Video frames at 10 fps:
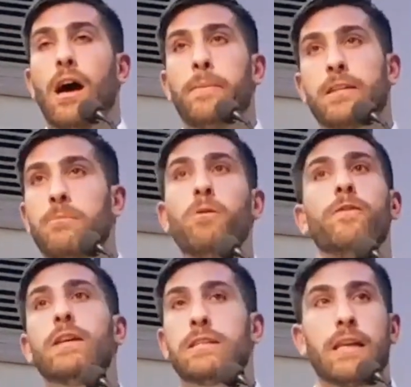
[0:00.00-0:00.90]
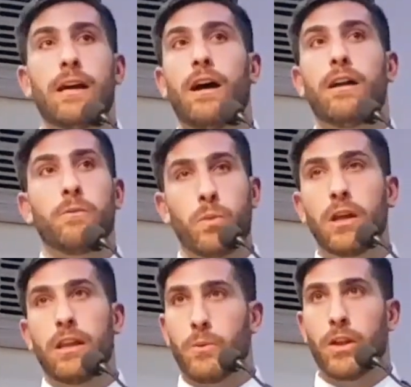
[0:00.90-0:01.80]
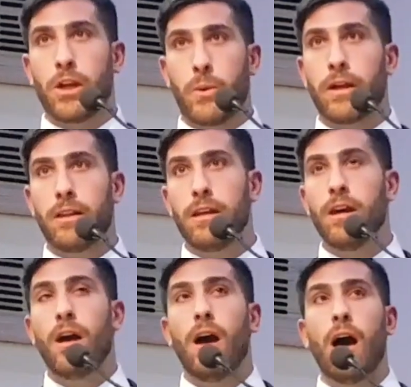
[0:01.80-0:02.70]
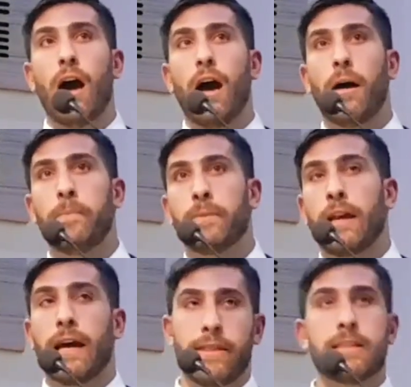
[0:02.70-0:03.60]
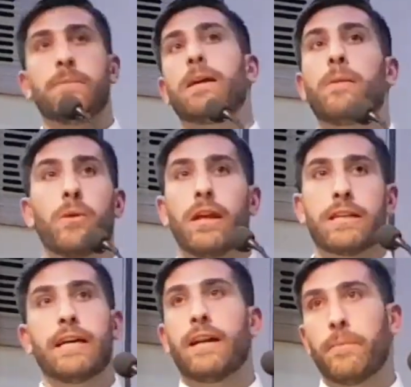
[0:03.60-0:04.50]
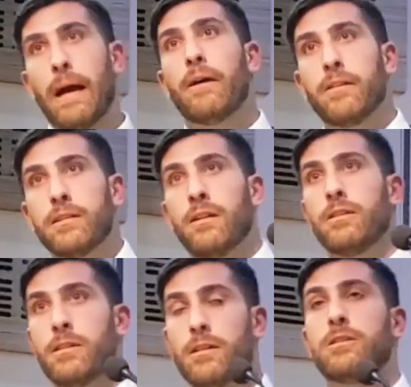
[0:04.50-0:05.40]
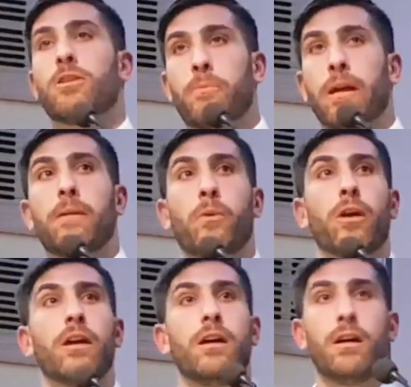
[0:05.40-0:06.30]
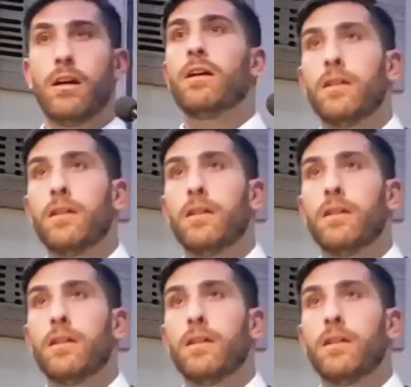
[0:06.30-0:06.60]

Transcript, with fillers: uh, and to move this thing on really, really quickly. Um, and I, it's something I'm really excited about to starting to work.